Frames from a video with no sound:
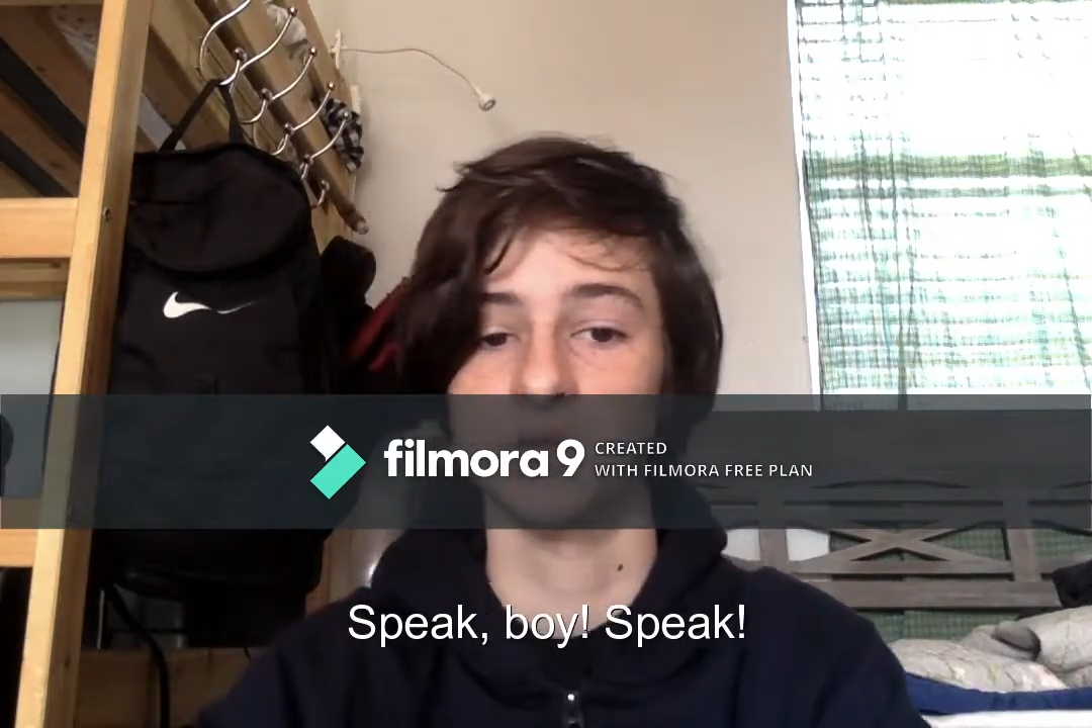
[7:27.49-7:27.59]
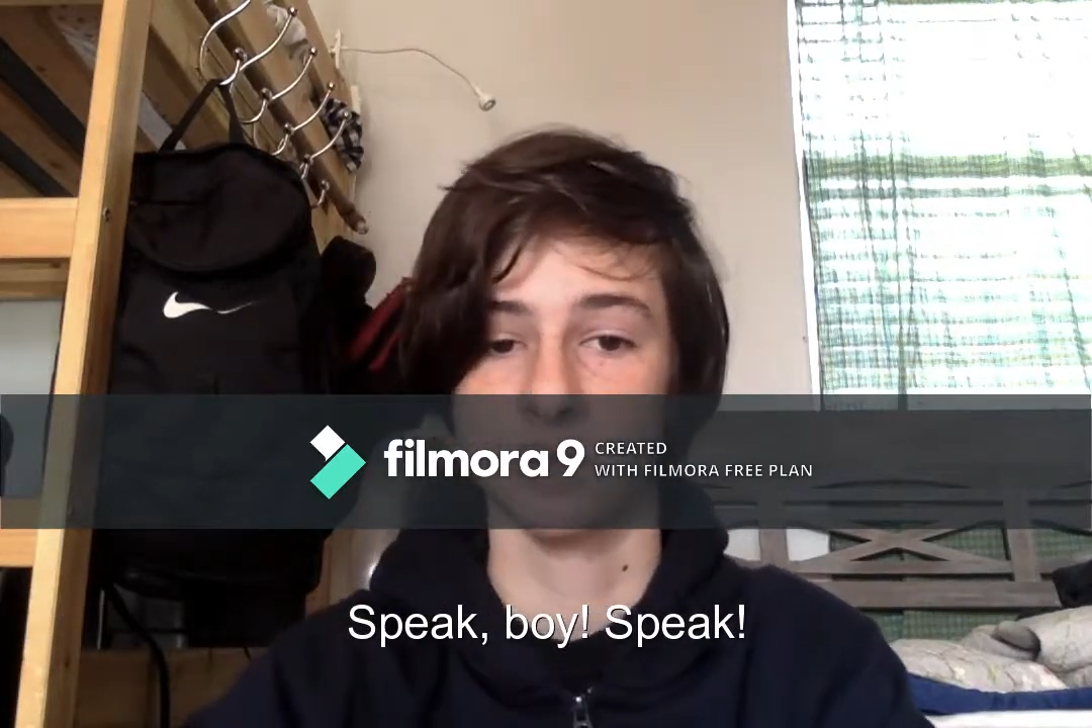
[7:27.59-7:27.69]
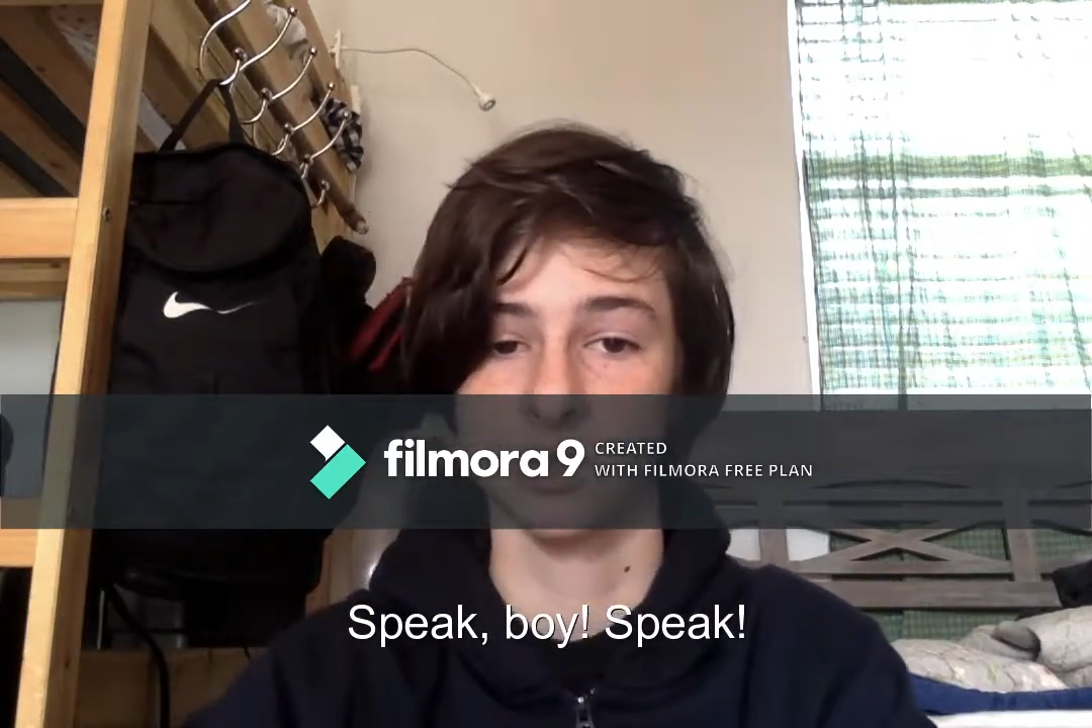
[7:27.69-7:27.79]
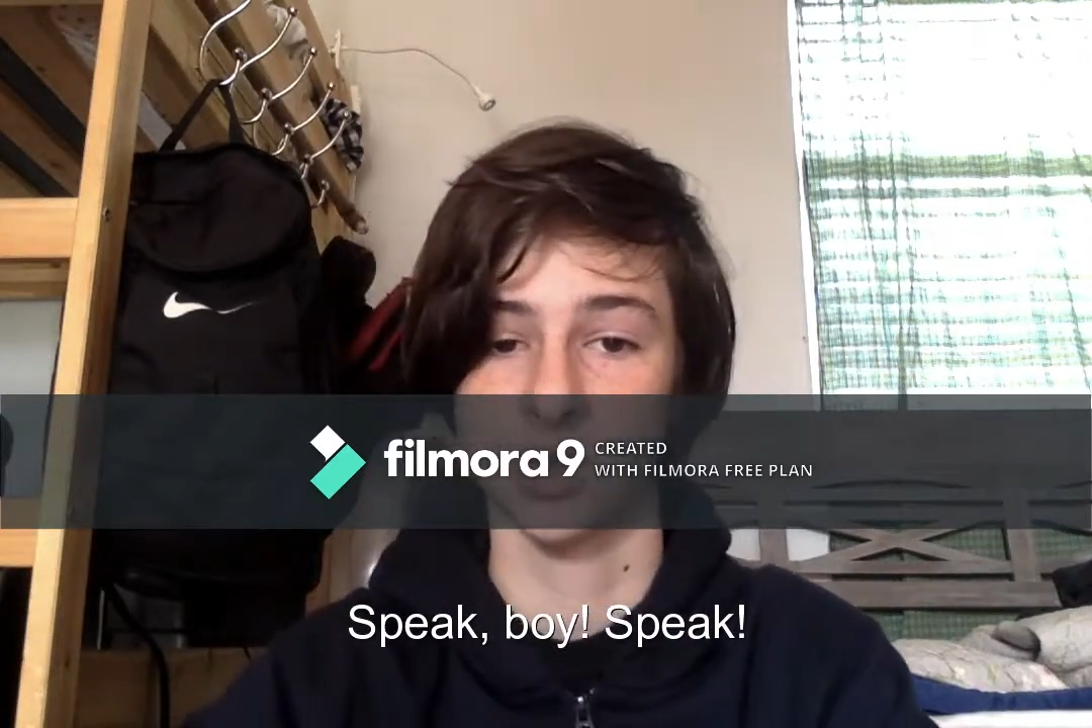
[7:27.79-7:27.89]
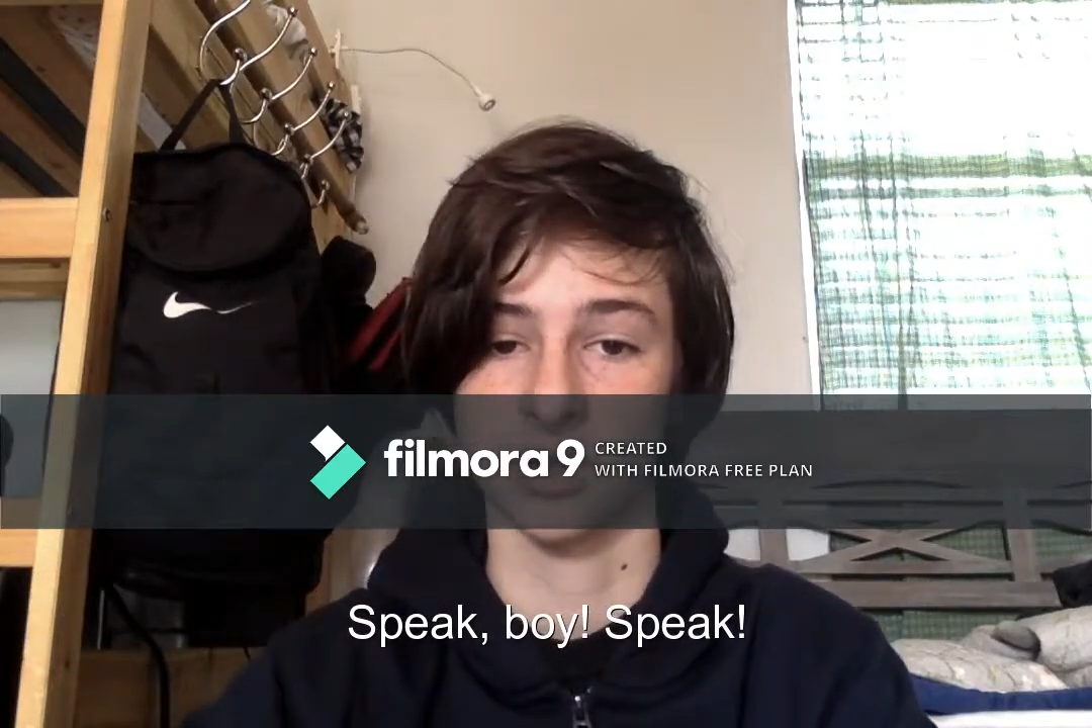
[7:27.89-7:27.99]
would
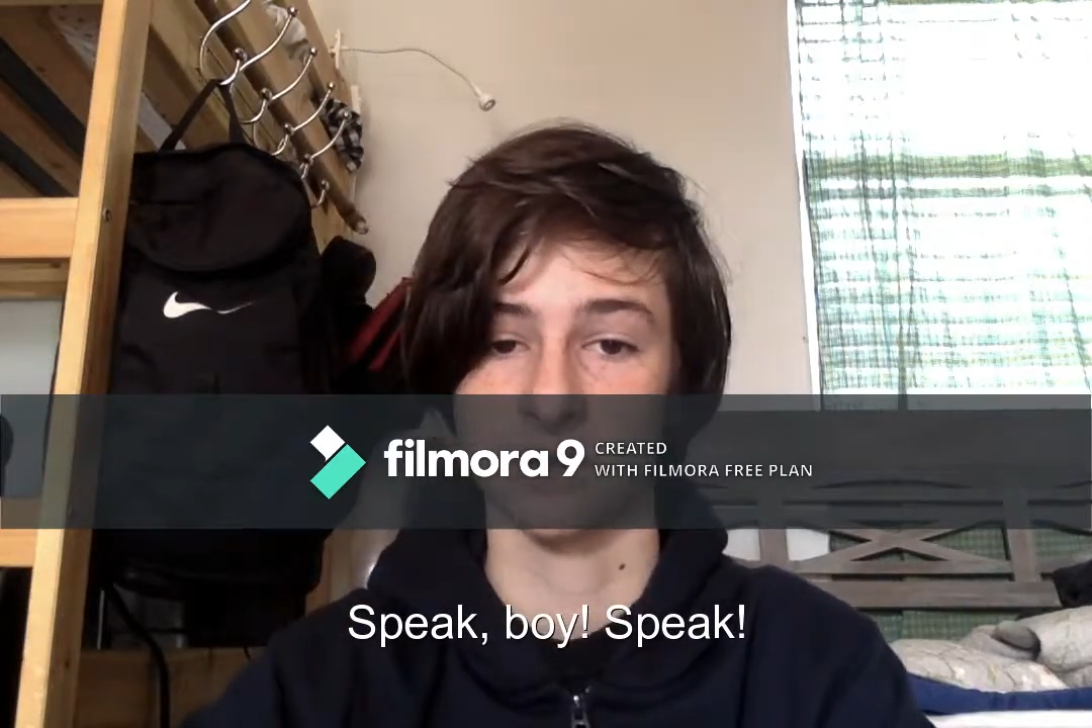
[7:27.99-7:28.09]
use the